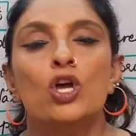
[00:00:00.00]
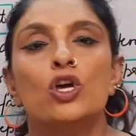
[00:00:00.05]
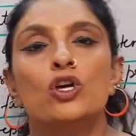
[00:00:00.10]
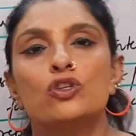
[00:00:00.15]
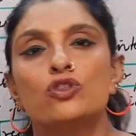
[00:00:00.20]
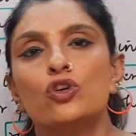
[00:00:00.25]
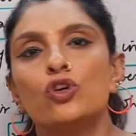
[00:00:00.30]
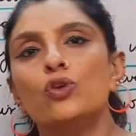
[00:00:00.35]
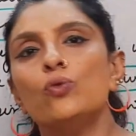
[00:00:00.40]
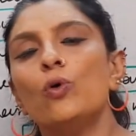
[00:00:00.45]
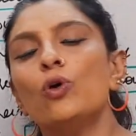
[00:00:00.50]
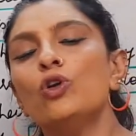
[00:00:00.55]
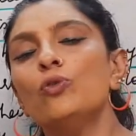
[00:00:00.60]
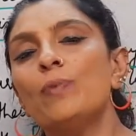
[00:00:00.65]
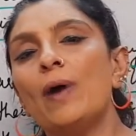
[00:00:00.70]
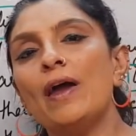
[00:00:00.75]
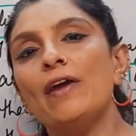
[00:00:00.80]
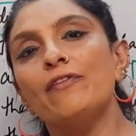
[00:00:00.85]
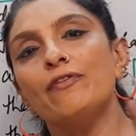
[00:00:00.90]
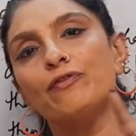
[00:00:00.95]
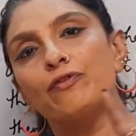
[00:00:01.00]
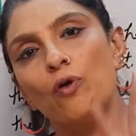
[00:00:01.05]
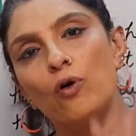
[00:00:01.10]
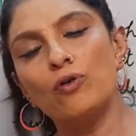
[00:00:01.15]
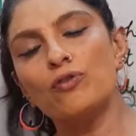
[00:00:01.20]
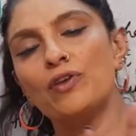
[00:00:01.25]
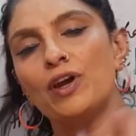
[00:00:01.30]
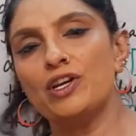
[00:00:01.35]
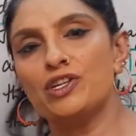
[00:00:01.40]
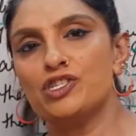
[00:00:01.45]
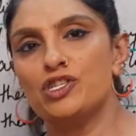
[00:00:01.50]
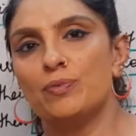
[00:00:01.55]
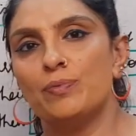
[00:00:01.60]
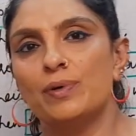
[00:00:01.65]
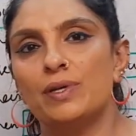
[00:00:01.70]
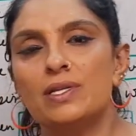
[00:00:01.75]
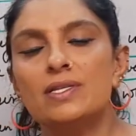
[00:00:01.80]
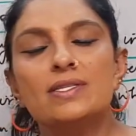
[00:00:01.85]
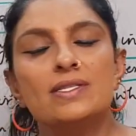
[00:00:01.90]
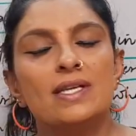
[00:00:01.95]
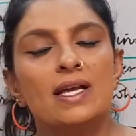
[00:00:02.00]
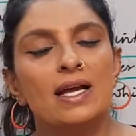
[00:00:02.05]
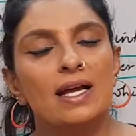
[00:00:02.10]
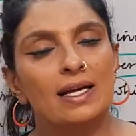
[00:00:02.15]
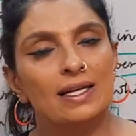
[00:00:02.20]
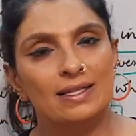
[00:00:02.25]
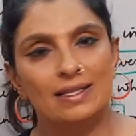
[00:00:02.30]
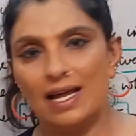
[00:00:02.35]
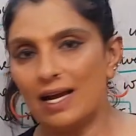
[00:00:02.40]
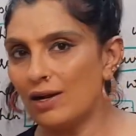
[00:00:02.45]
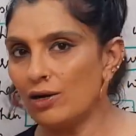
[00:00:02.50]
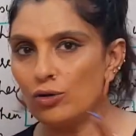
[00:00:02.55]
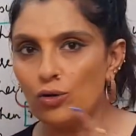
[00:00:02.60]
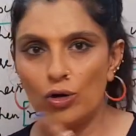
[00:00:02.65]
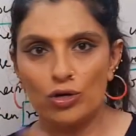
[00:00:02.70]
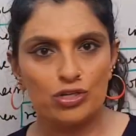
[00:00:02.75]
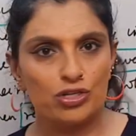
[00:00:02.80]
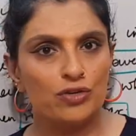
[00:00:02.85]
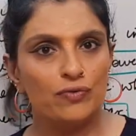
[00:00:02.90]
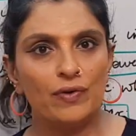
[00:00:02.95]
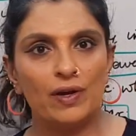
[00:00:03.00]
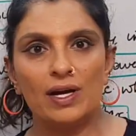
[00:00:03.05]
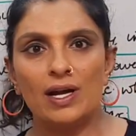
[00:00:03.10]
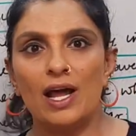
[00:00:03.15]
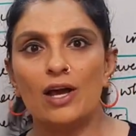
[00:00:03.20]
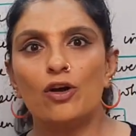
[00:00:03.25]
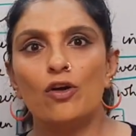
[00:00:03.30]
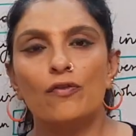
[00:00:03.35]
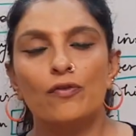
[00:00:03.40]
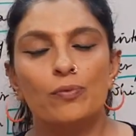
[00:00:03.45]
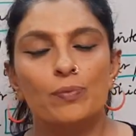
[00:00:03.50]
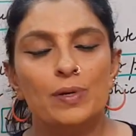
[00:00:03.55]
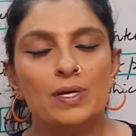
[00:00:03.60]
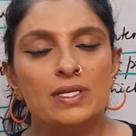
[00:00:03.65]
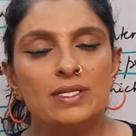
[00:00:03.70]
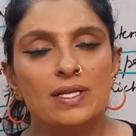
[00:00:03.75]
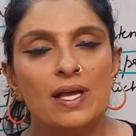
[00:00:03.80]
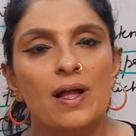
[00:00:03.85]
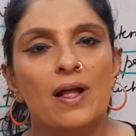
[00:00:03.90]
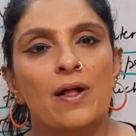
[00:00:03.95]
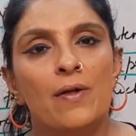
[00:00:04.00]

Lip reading: So you want to buy 4 treasury bills, that will cost you 1 lakh of rupees.